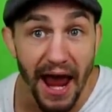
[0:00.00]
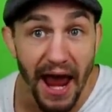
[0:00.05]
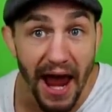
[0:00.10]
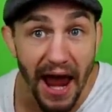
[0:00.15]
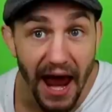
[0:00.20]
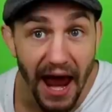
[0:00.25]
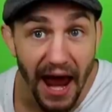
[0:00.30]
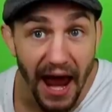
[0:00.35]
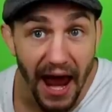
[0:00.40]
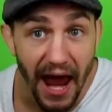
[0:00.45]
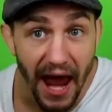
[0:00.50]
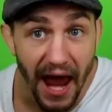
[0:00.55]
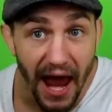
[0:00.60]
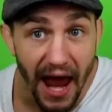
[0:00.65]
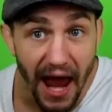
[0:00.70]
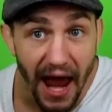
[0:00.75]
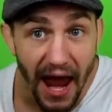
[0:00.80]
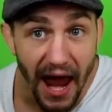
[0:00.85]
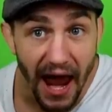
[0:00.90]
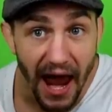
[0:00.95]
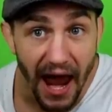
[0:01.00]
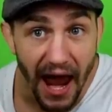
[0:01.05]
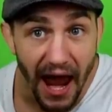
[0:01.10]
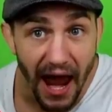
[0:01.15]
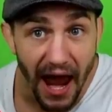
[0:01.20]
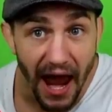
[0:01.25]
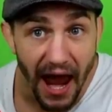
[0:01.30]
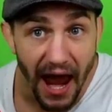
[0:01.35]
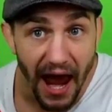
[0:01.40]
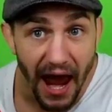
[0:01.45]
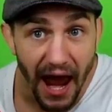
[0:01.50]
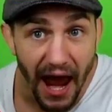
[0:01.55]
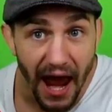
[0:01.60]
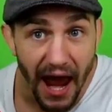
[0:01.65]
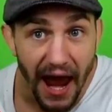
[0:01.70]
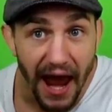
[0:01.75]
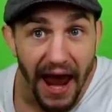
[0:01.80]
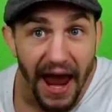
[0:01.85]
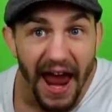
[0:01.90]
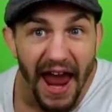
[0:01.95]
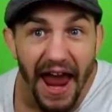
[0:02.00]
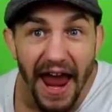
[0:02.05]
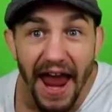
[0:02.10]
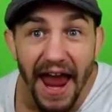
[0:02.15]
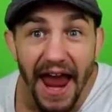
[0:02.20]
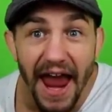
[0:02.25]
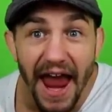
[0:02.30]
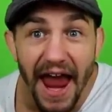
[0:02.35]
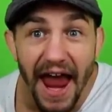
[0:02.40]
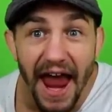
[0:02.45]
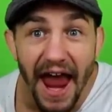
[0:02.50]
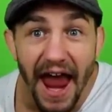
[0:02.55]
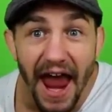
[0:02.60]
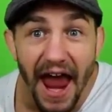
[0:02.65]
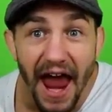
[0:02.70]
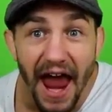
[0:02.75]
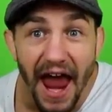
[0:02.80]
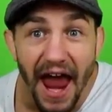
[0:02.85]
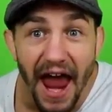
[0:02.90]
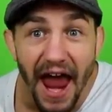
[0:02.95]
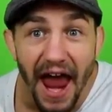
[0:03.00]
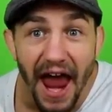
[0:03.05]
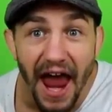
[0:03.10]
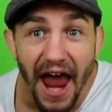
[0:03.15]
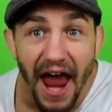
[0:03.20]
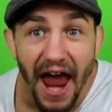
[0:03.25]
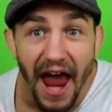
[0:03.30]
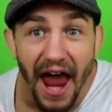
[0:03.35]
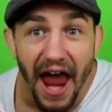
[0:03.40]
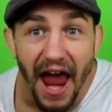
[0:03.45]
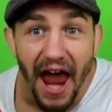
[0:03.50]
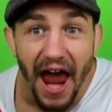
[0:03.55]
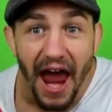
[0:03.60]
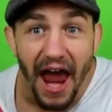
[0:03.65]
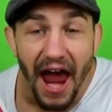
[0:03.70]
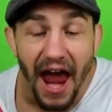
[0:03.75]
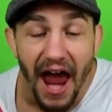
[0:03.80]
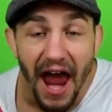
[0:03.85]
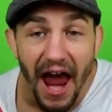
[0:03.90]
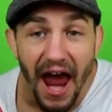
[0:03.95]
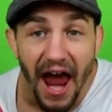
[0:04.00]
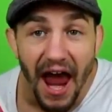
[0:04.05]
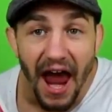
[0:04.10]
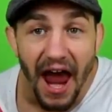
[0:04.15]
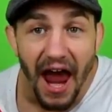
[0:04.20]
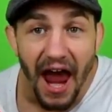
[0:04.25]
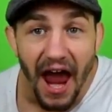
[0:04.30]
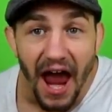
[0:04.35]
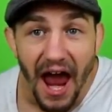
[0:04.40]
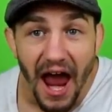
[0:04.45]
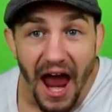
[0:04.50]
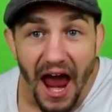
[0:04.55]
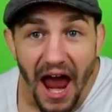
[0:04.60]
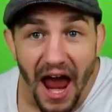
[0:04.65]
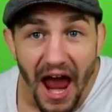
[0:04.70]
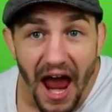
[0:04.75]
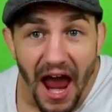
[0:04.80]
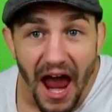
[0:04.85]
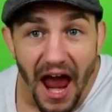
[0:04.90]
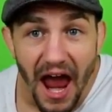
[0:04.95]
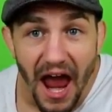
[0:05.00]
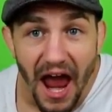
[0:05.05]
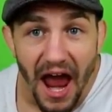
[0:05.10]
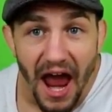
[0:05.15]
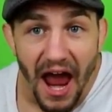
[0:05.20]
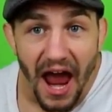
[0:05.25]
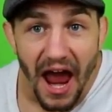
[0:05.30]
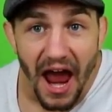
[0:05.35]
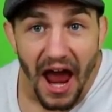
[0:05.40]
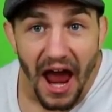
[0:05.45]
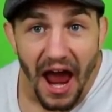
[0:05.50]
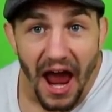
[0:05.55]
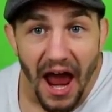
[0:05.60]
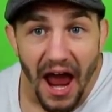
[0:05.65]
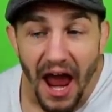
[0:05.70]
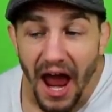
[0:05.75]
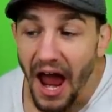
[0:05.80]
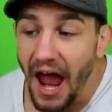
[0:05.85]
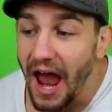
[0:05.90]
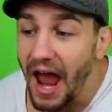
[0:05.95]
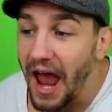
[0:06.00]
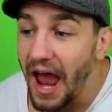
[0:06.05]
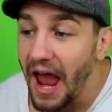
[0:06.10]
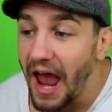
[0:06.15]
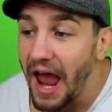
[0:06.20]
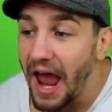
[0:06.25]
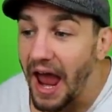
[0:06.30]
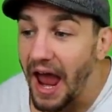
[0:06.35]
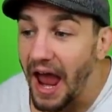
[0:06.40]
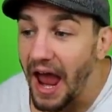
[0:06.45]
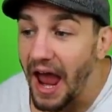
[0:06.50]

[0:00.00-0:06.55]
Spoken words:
(no one is talking)